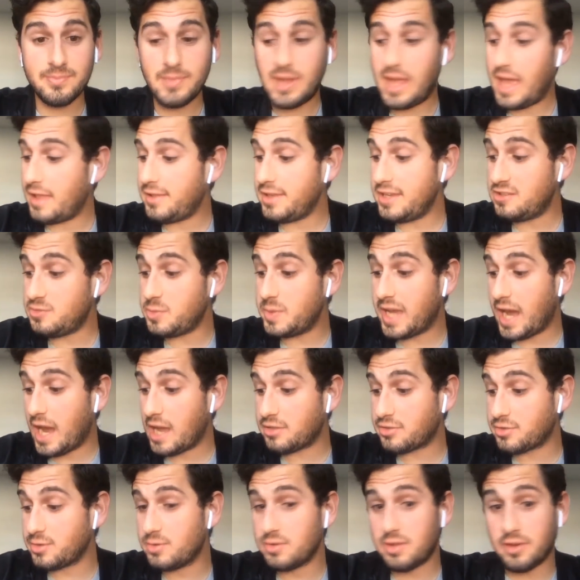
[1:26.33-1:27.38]
at least we got
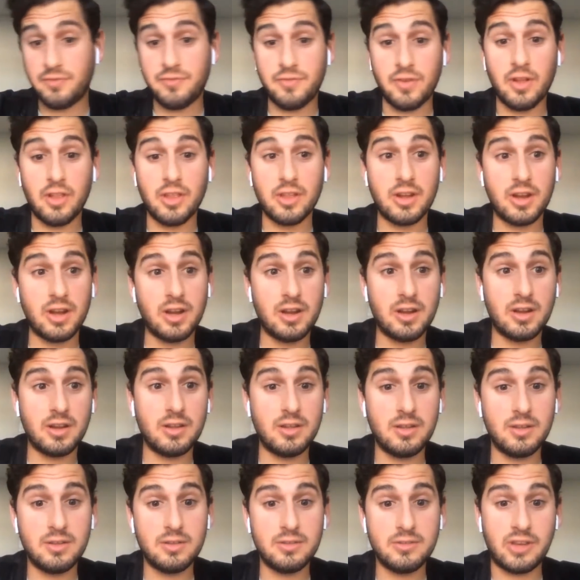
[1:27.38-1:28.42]
through the Fuller
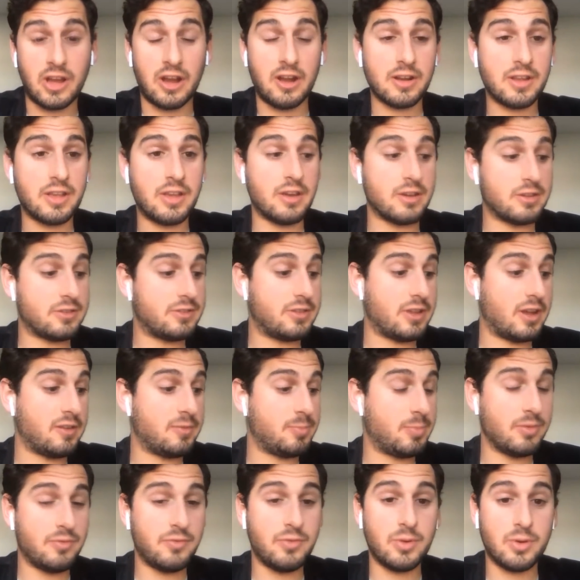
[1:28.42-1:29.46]
Jared Cook stuff
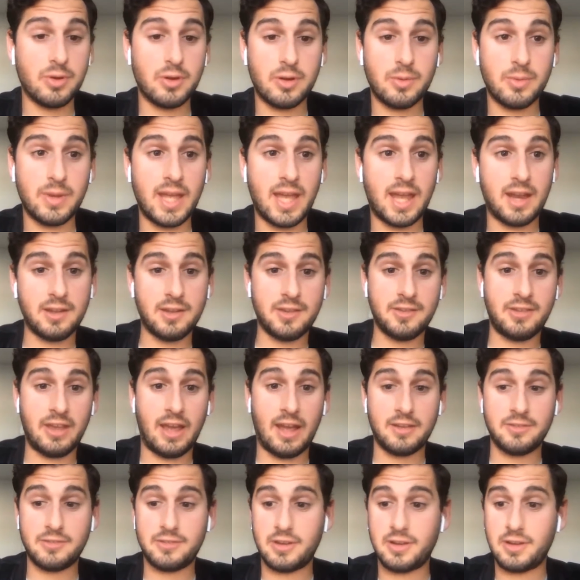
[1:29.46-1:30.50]
before we had a
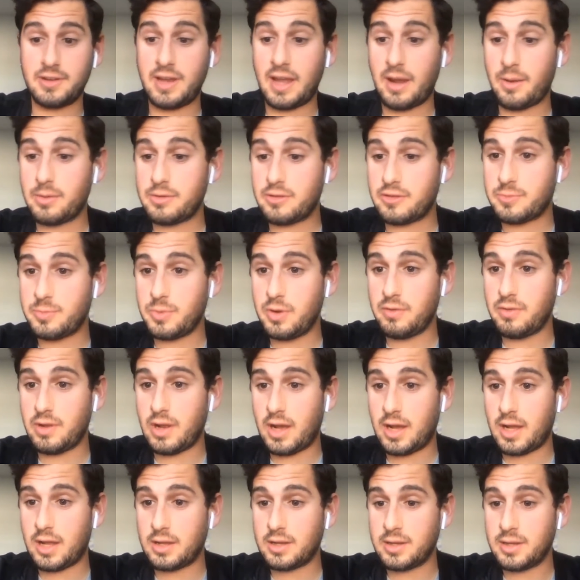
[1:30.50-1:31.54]
disaster, and now we're just moving
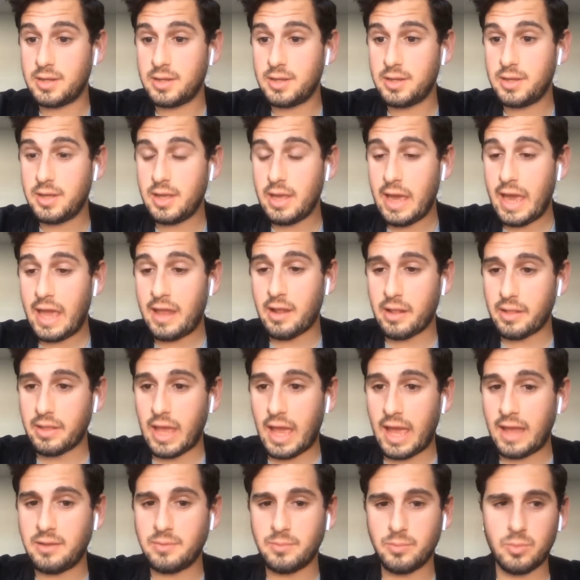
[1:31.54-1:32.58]
on. And
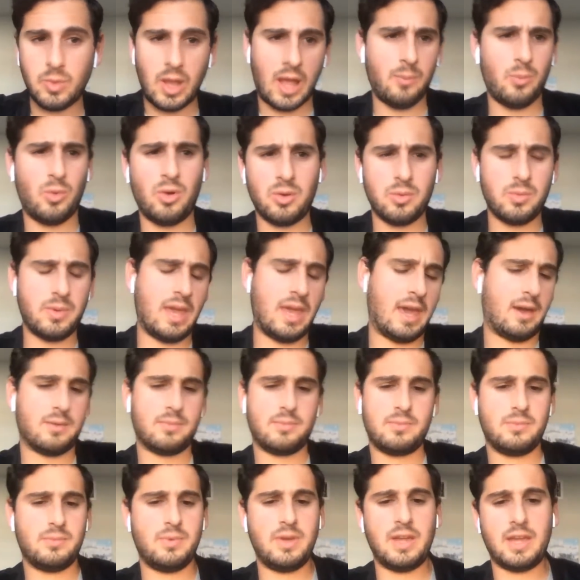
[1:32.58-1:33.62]

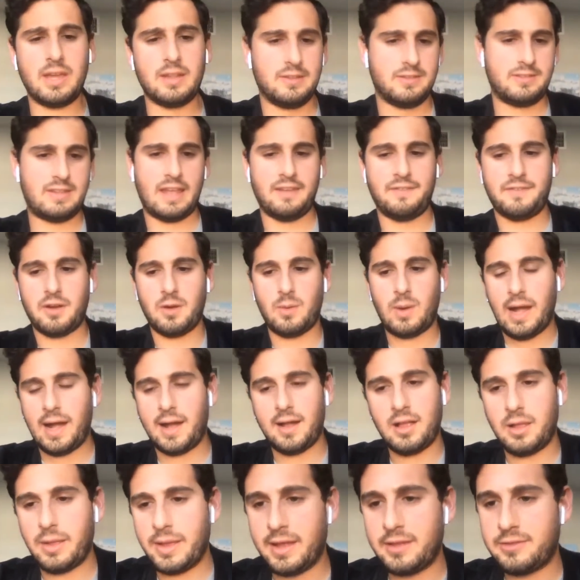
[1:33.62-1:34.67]
we can stay for a while.
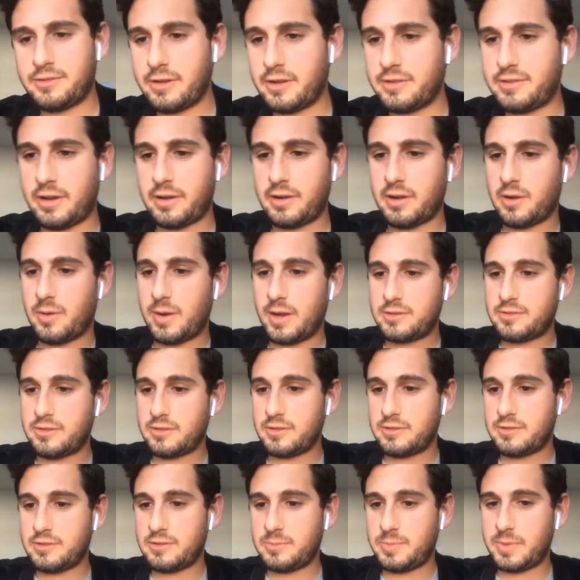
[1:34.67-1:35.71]
I'll answer a ton of
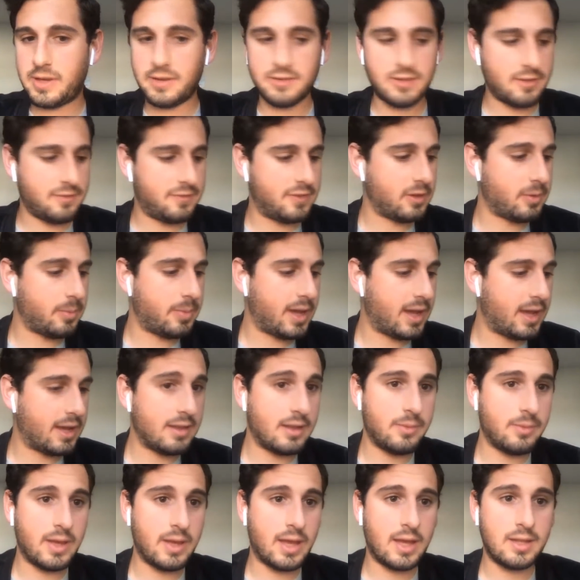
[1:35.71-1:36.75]
questions just because I feel bad
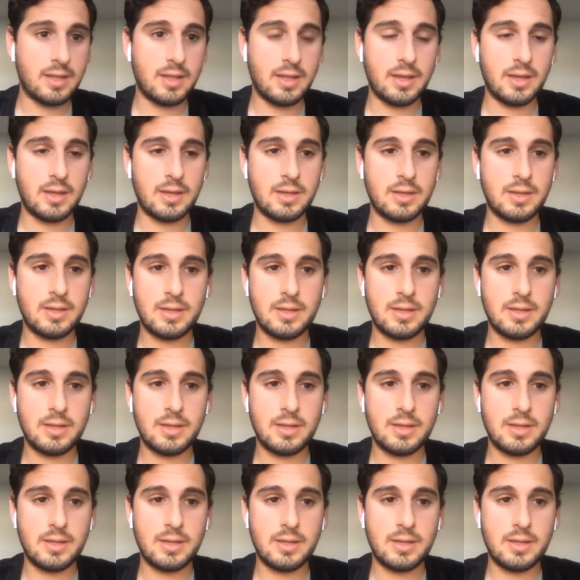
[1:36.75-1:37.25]
that we had the